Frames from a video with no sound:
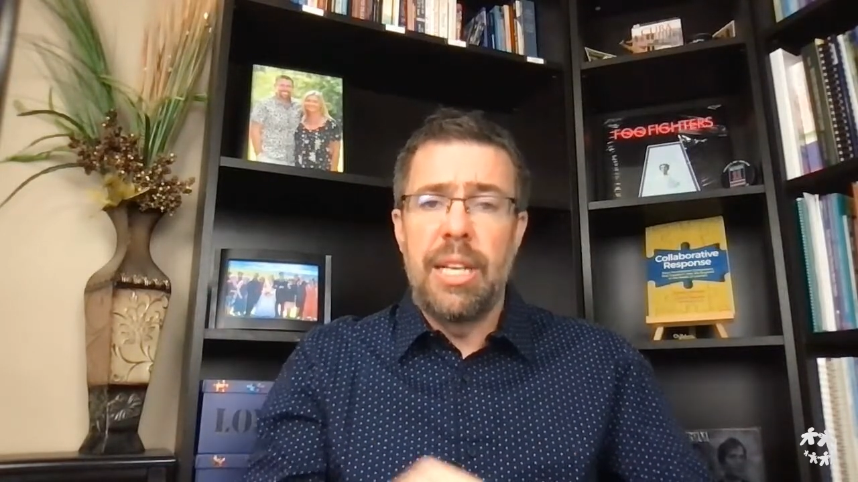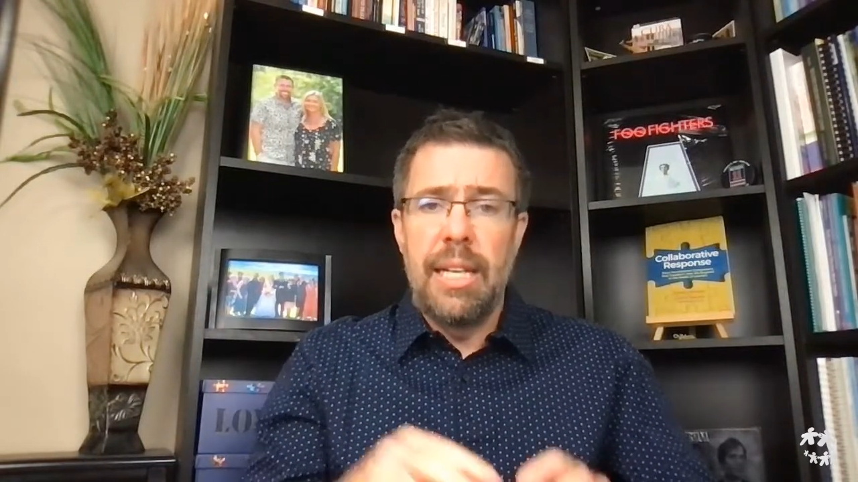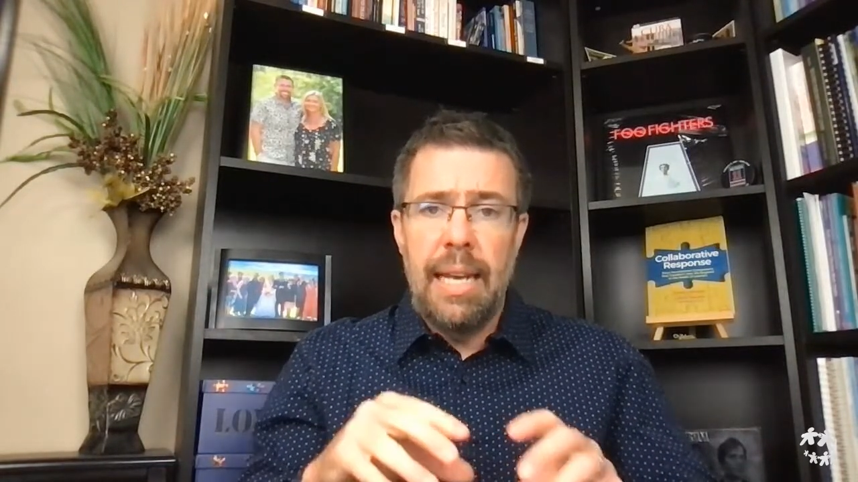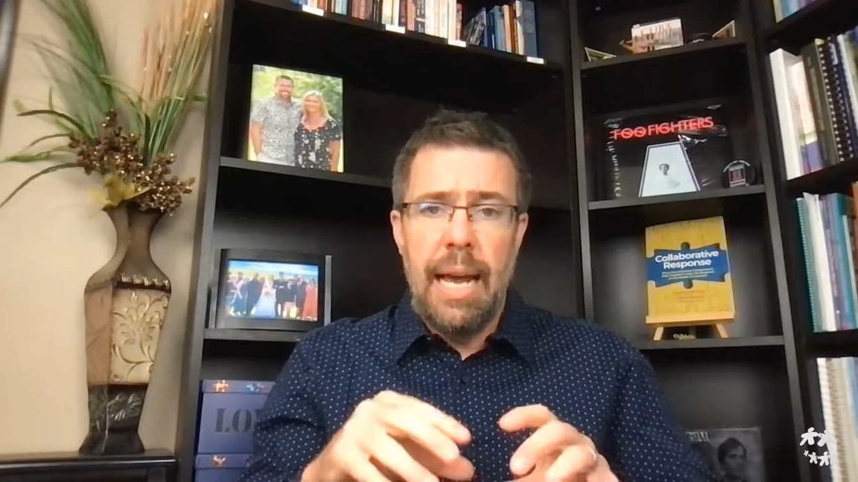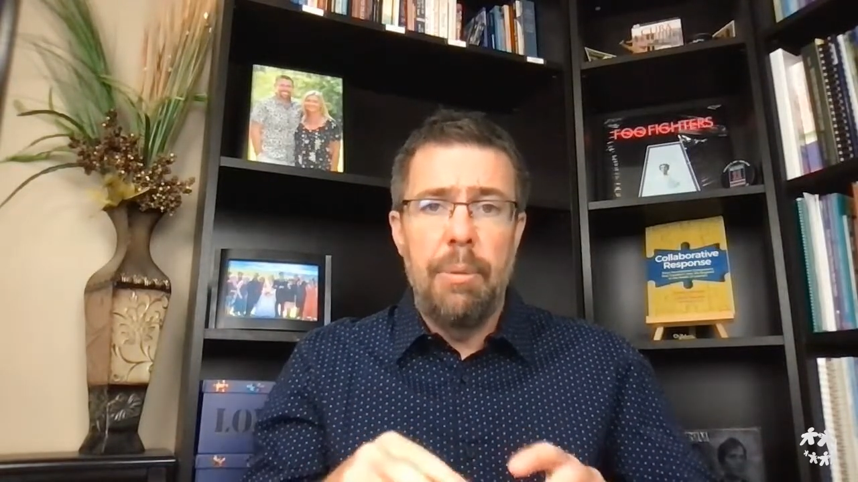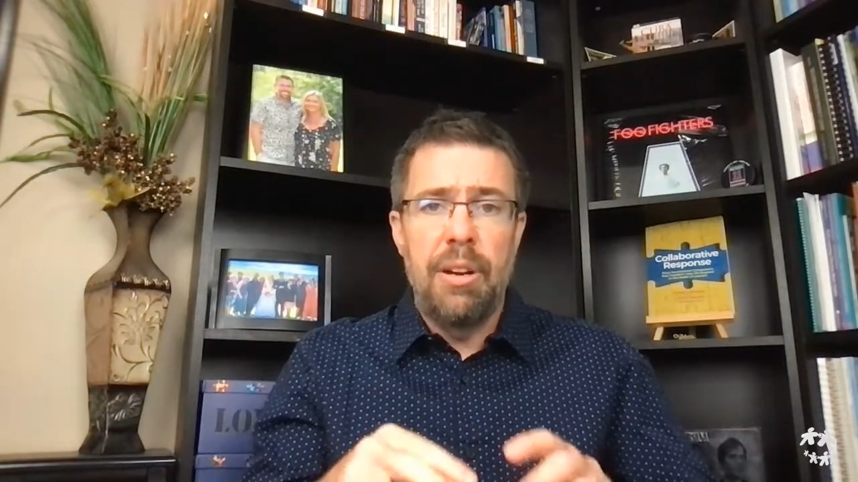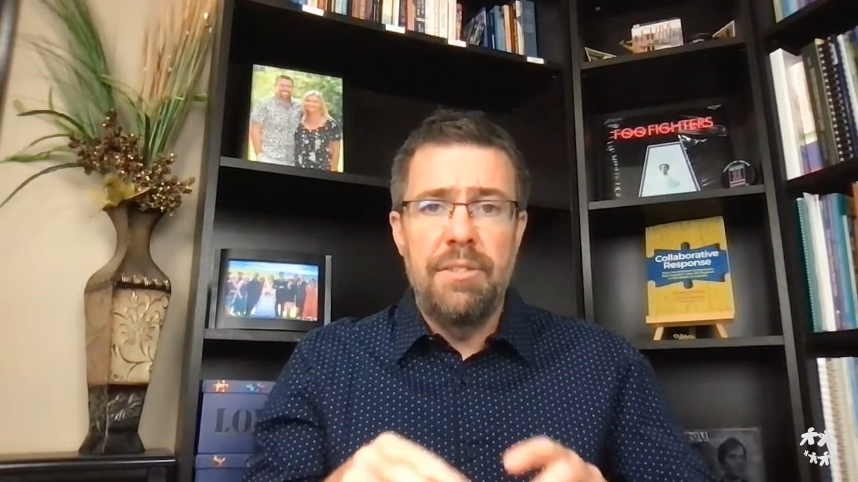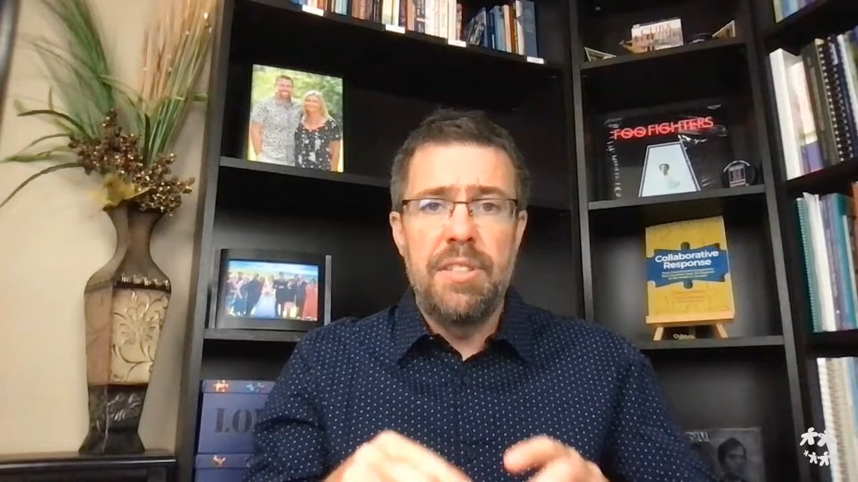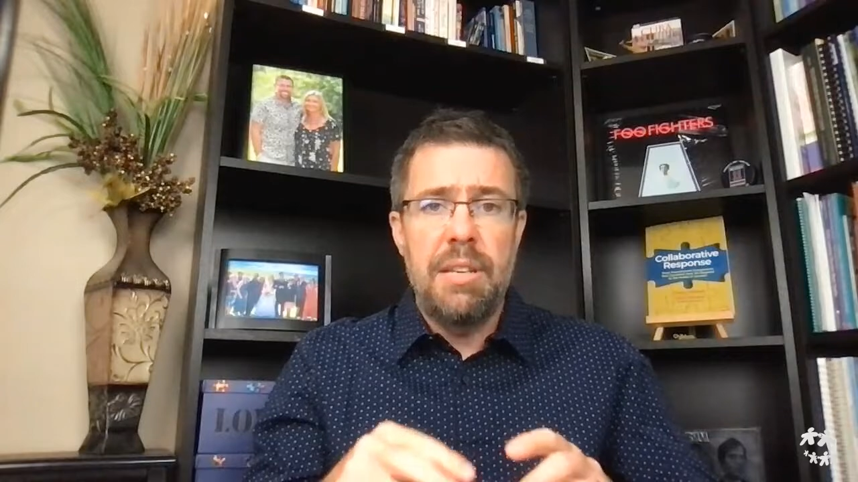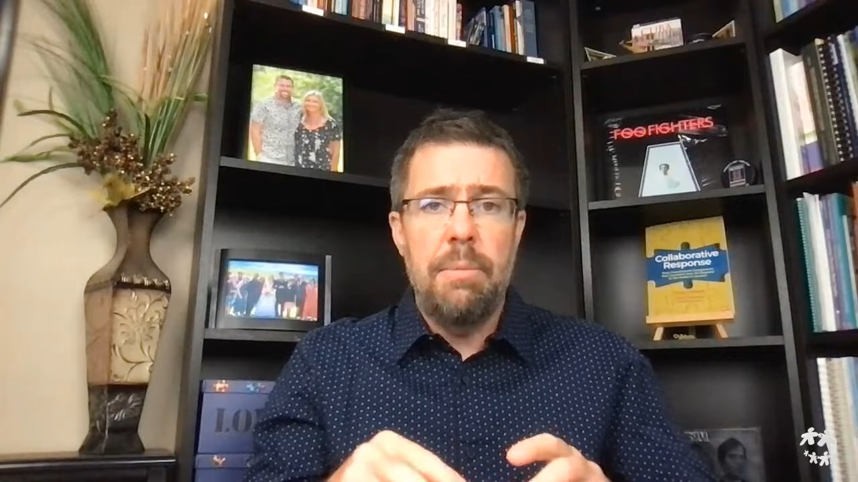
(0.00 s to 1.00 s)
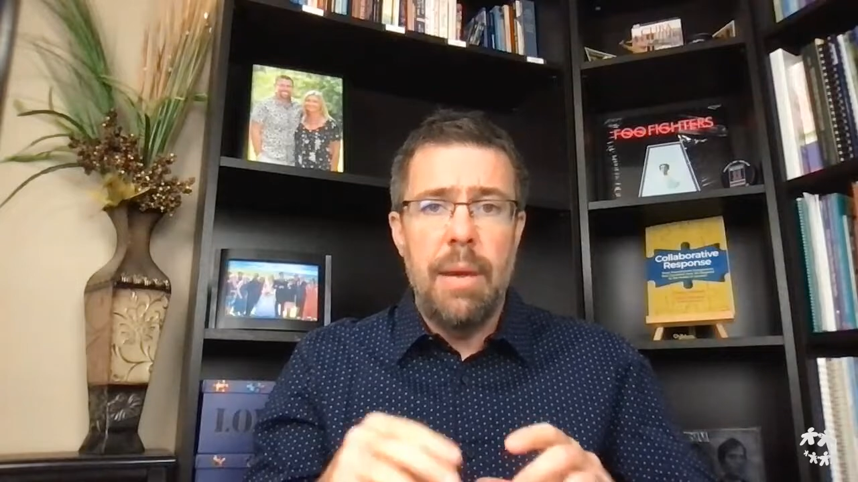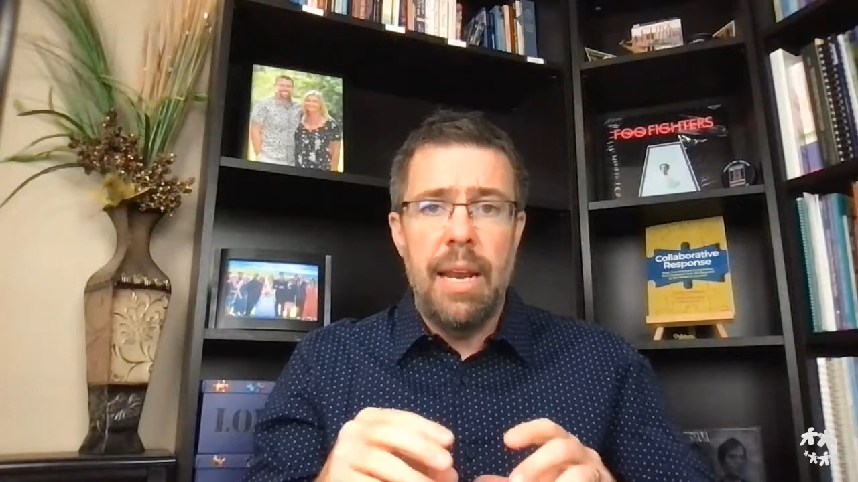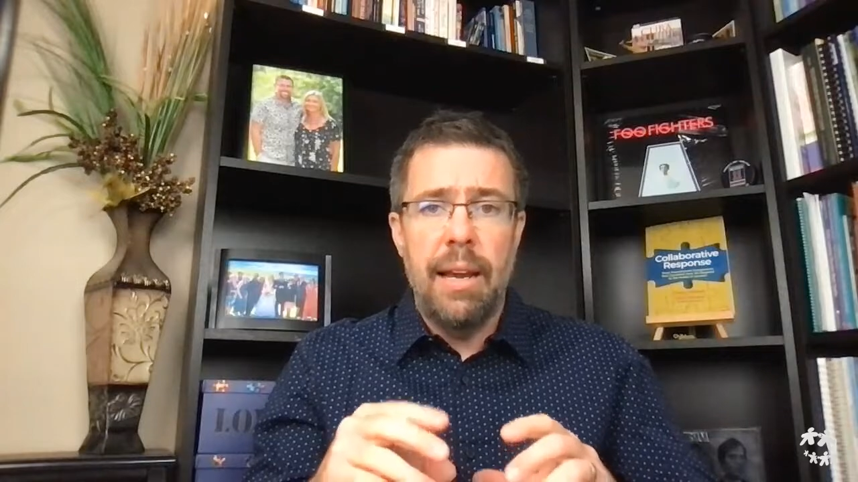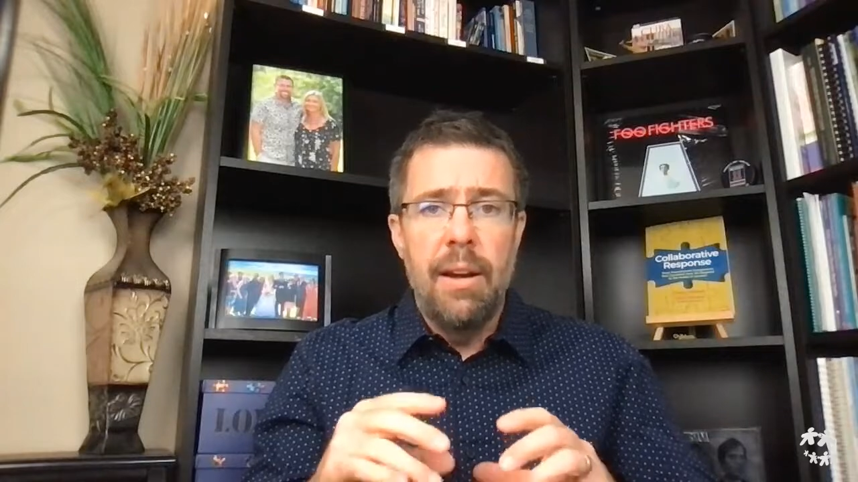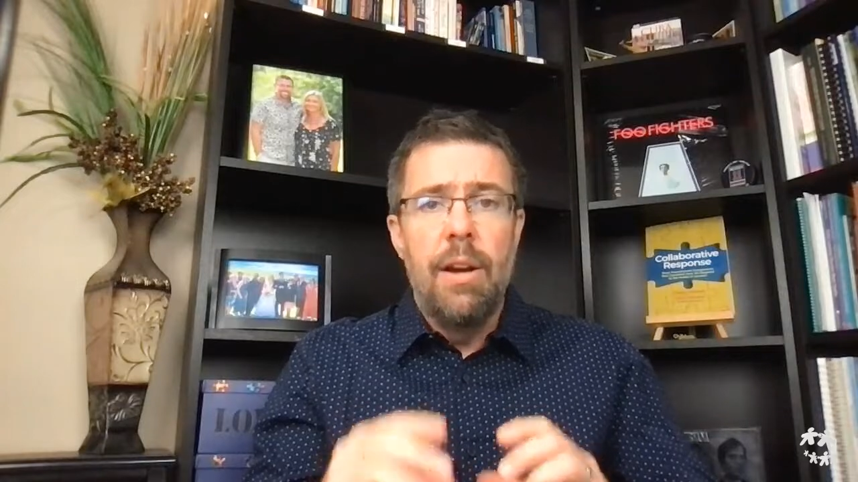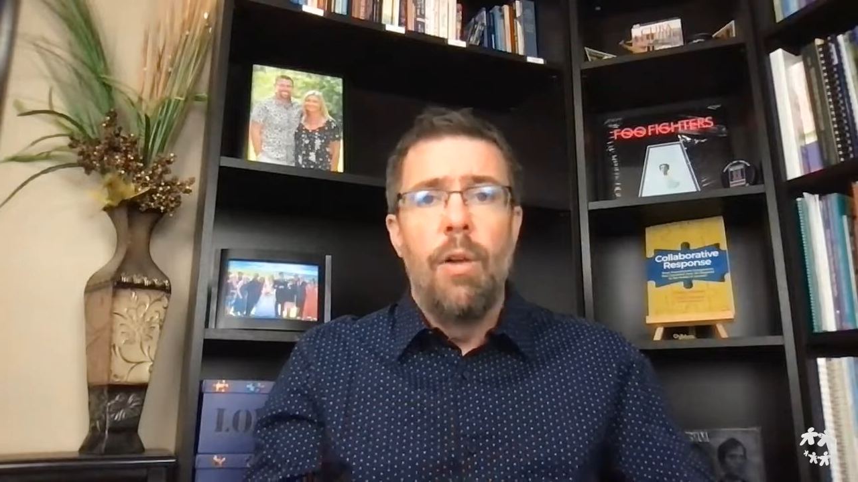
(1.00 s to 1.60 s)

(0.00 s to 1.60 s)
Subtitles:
collaborative team meeting,